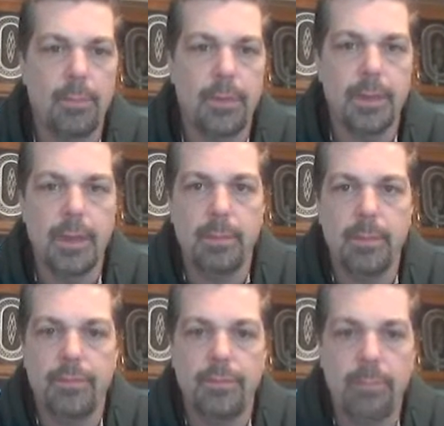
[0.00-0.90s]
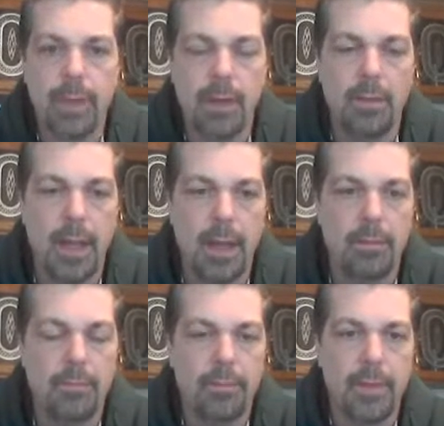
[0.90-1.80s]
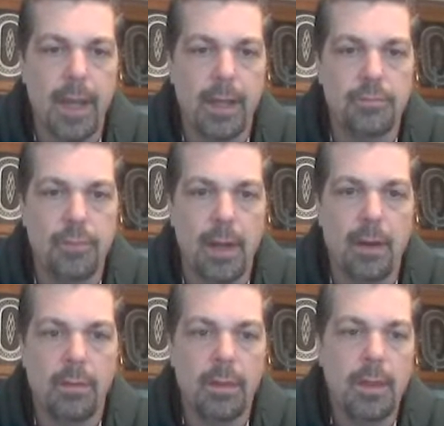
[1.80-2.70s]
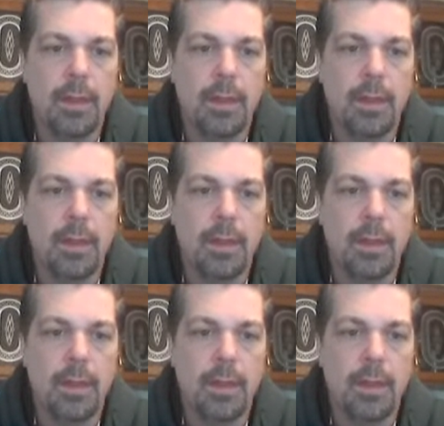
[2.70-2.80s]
I'll put the link below that for that as well